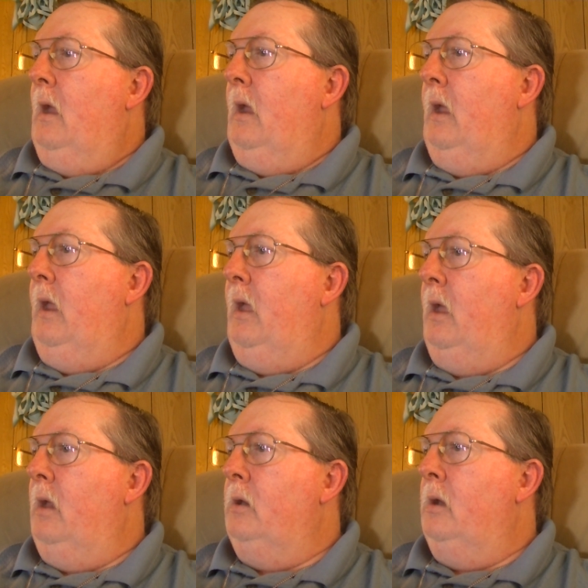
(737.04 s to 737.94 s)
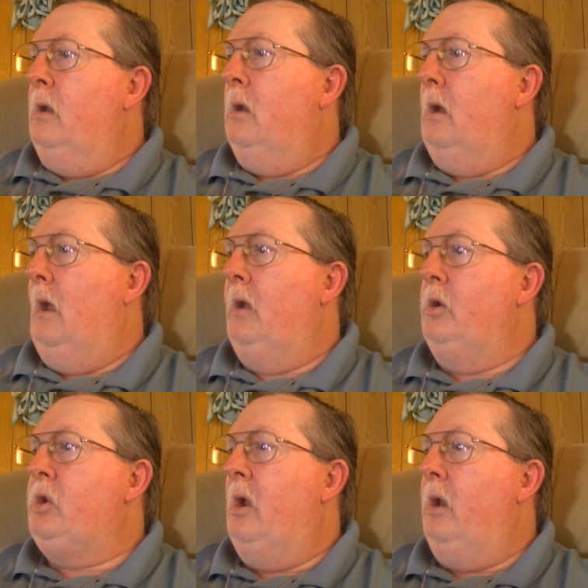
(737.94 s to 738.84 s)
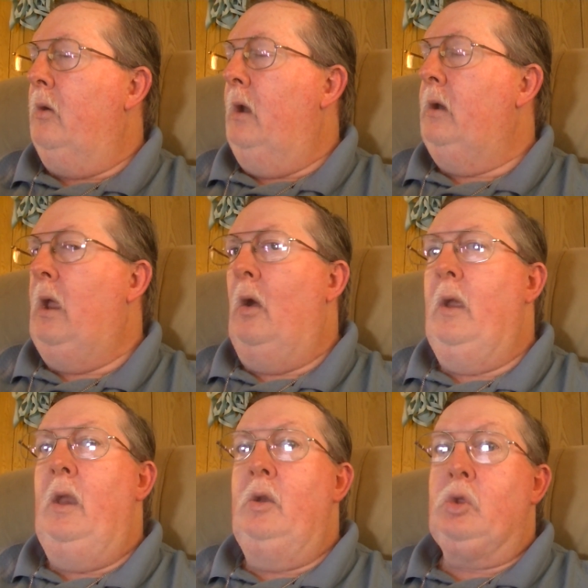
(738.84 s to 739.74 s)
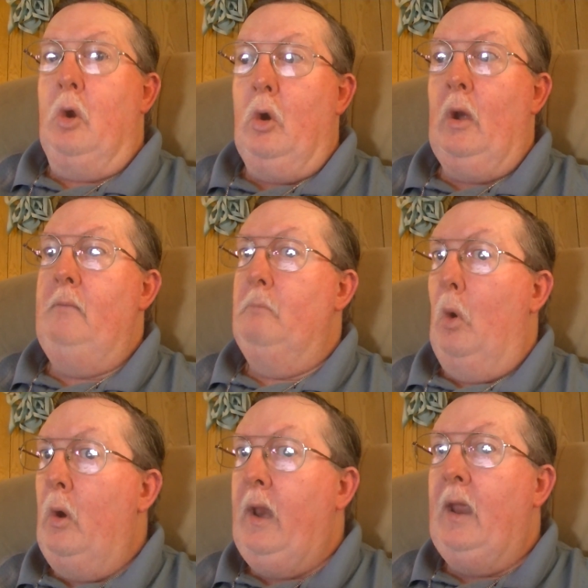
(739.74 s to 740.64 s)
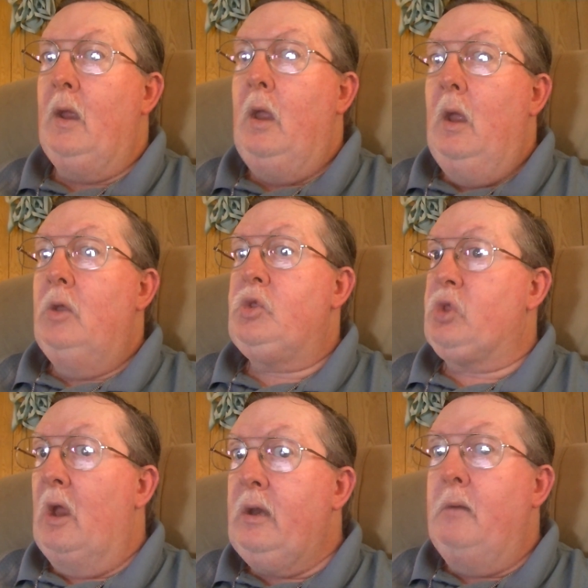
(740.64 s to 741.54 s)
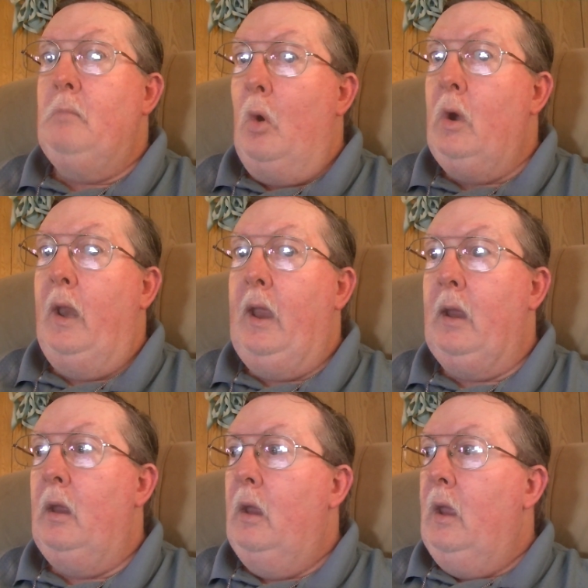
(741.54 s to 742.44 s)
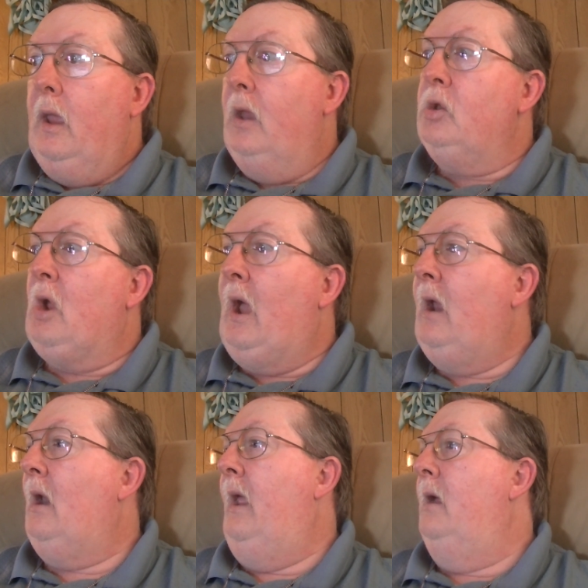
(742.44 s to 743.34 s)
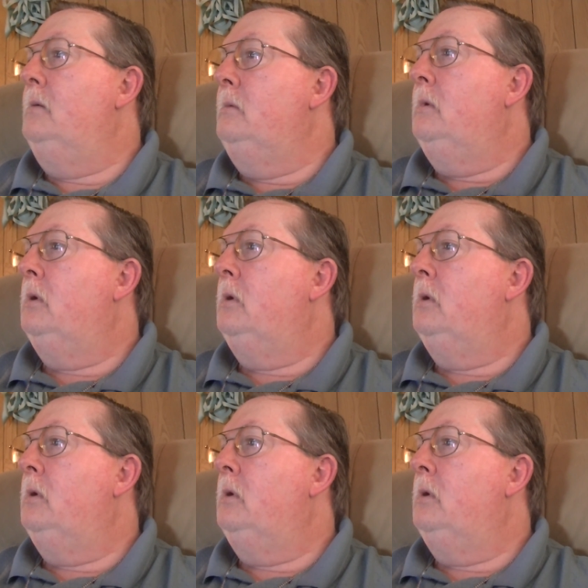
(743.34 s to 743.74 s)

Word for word: And I can tell you right now, it is early morning, Sunday morning in Thailand.